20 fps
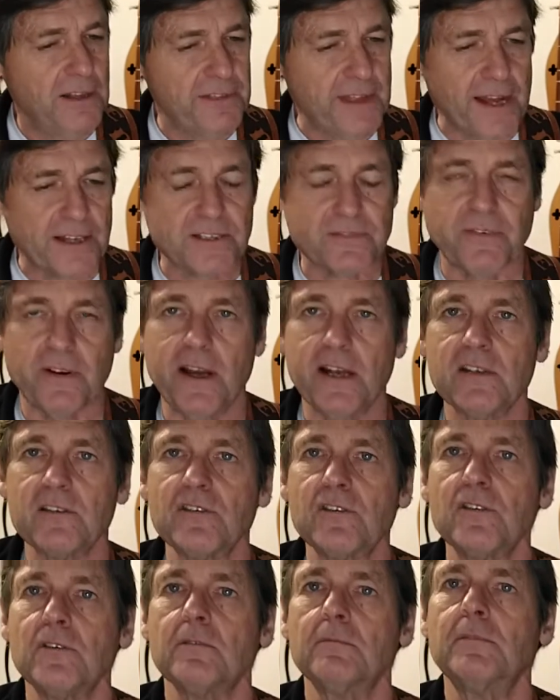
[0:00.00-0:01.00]
That's fine
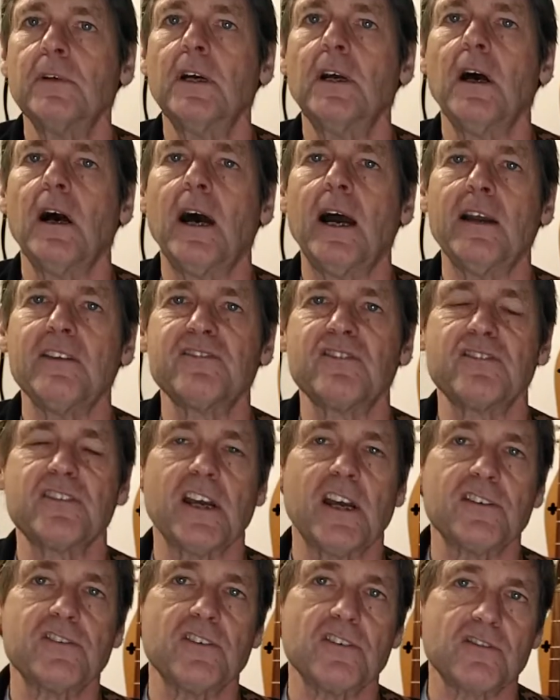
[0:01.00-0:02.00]
too. I
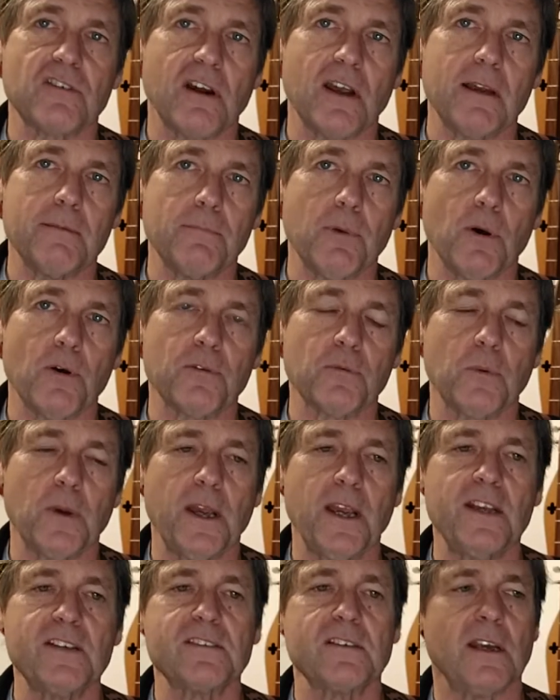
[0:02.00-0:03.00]
suggest you try it both
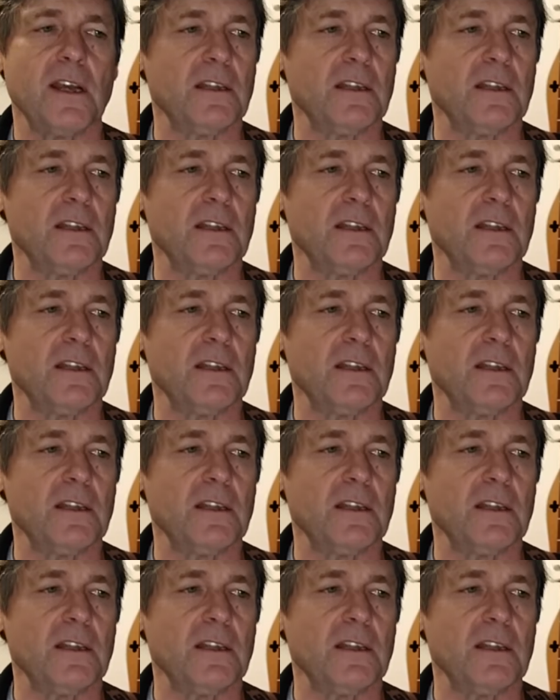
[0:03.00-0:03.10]
ways